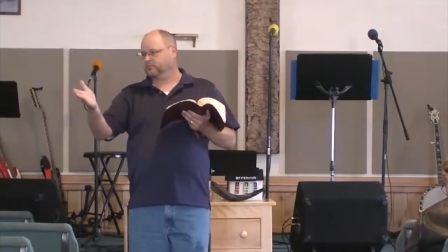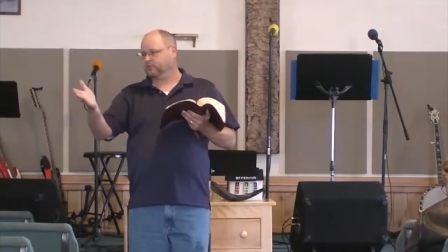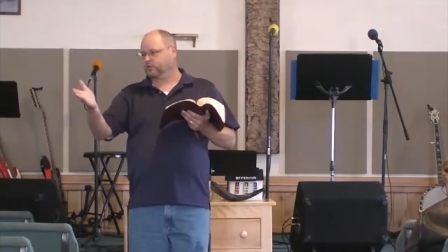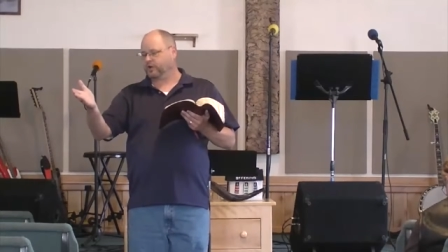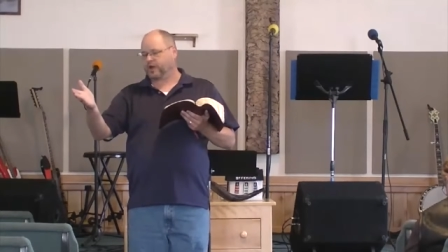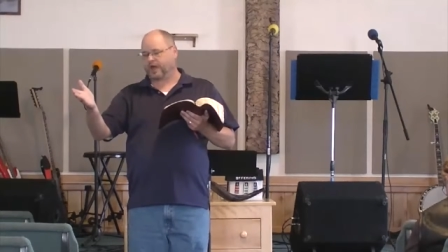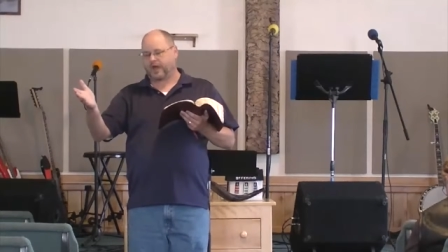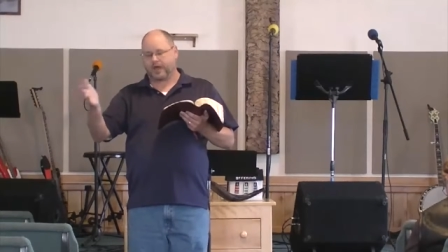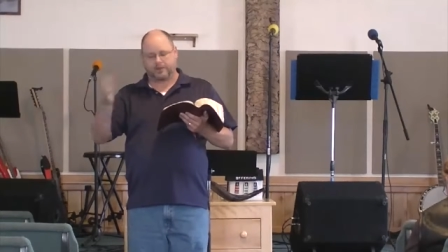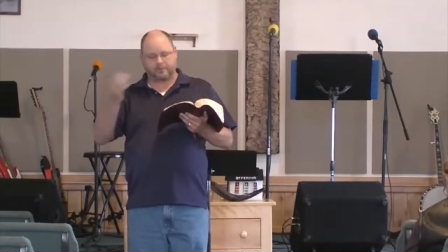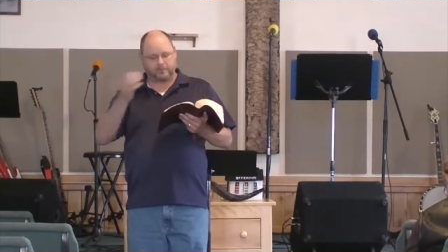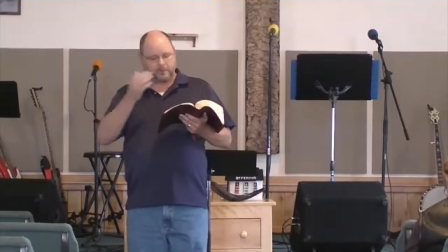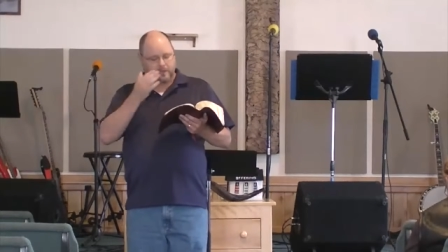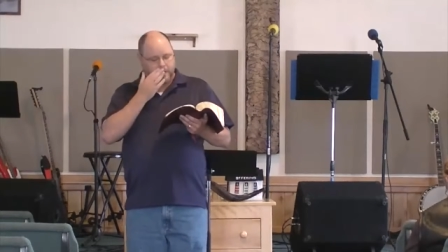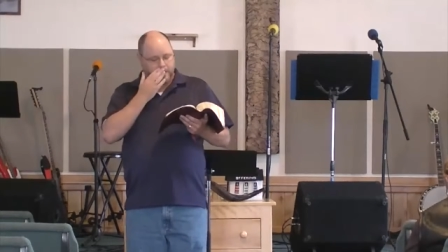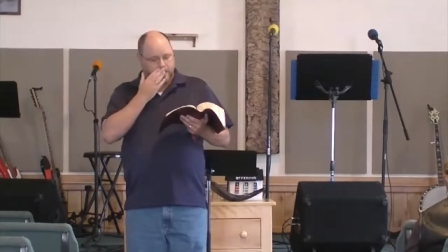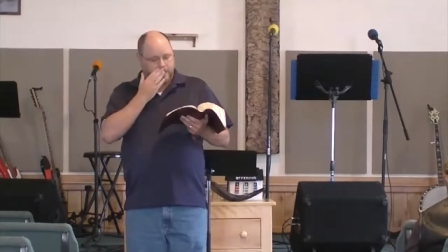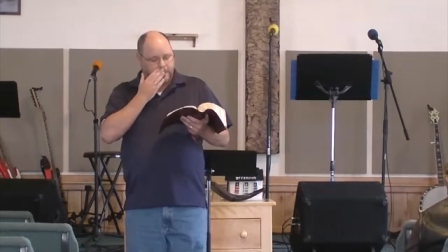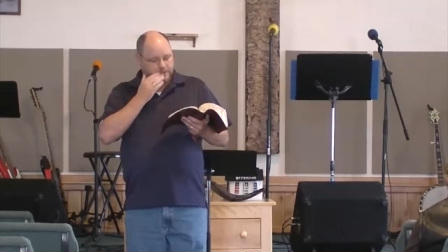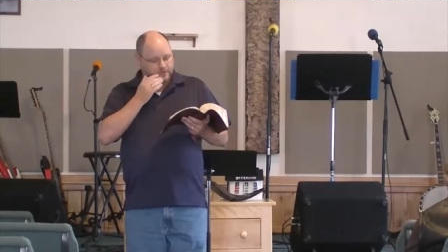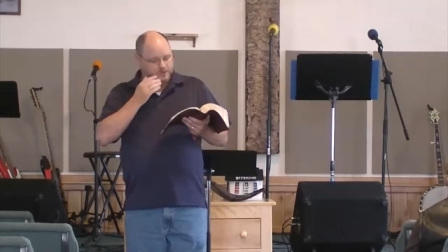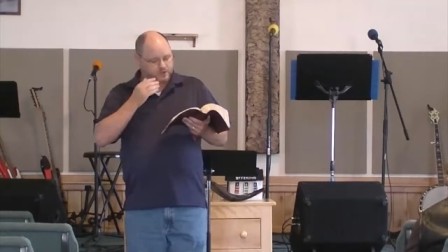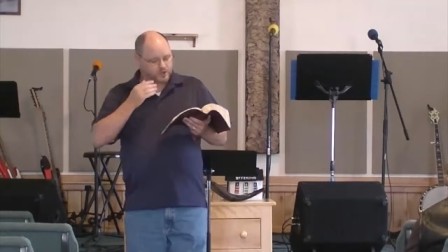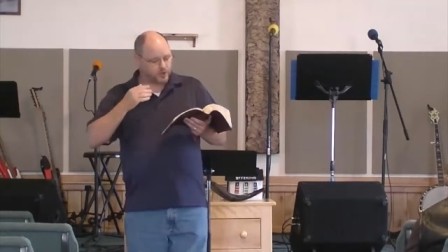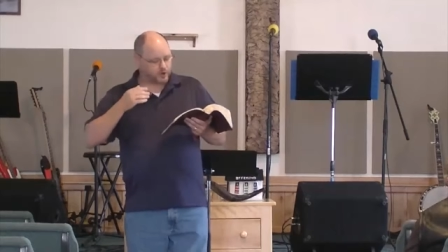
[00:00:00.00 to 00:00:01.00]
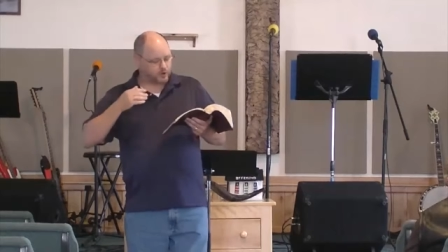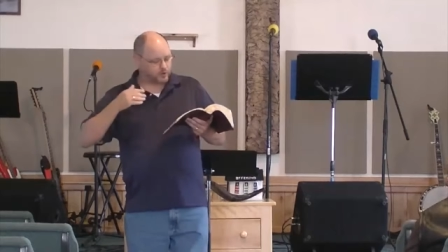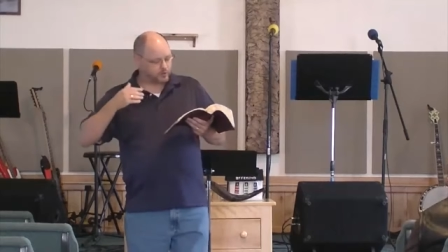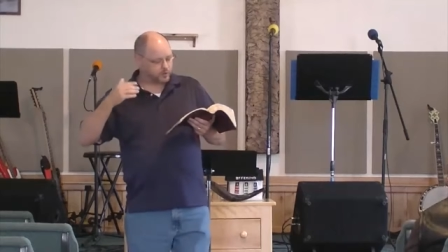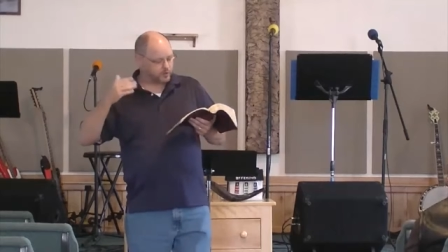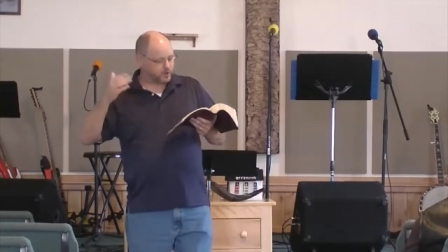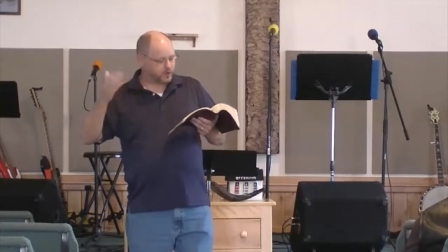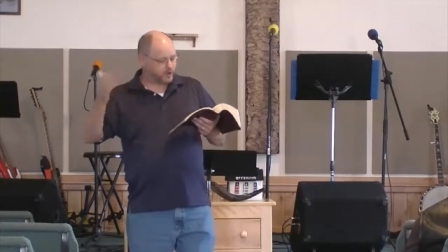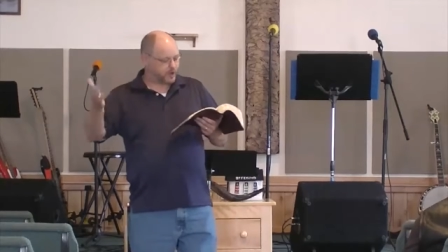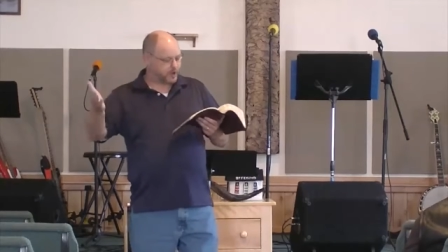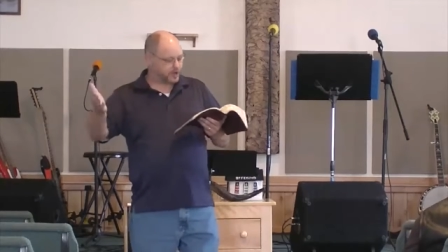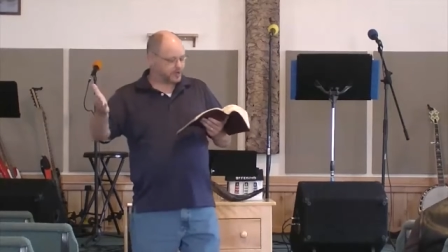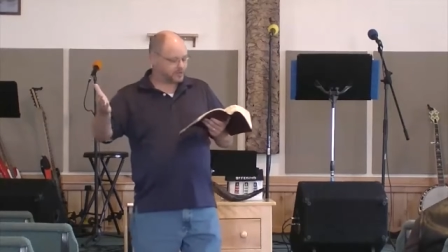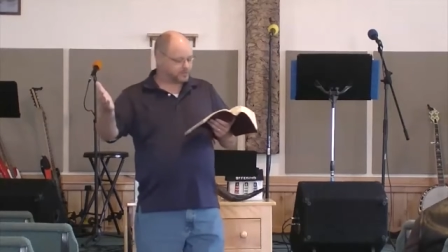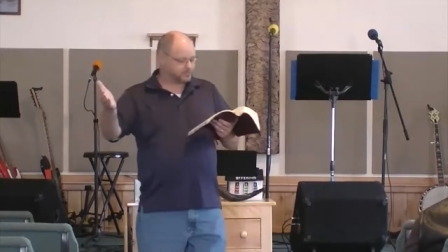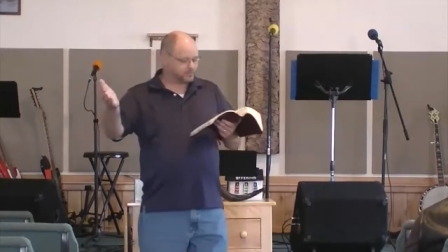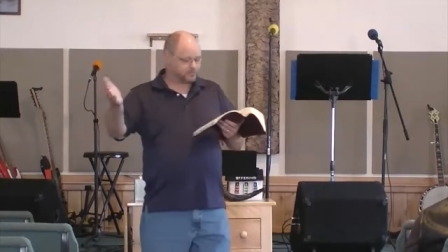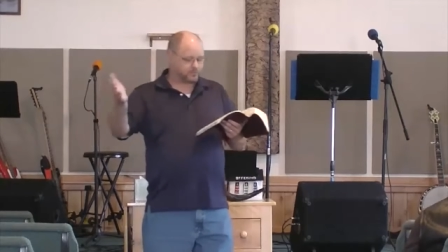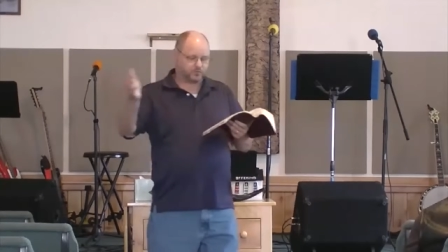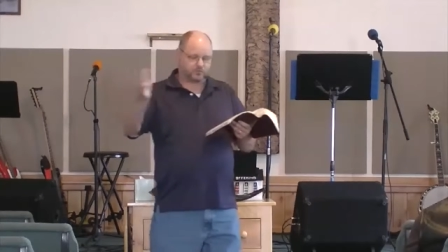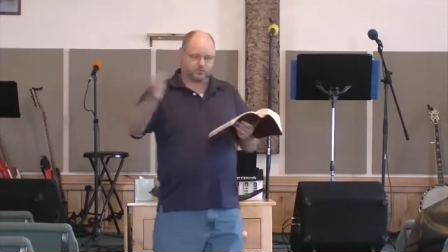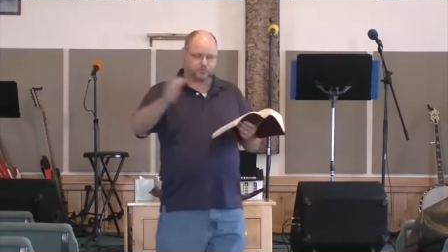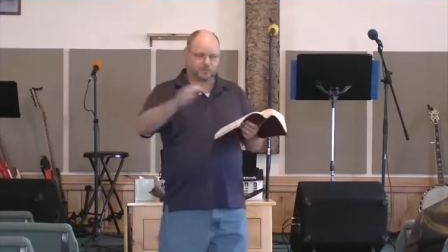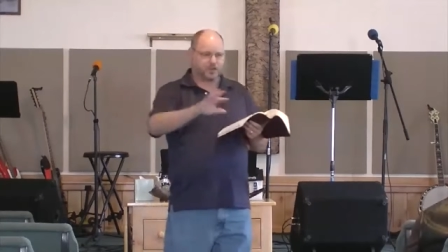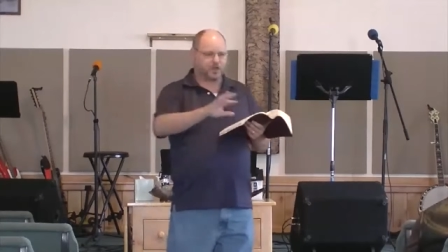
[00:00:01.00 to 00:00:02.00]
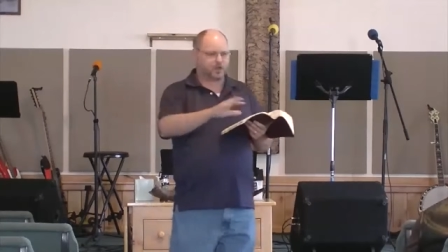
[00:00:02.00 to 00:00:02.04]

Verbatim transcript: Okay? So uh,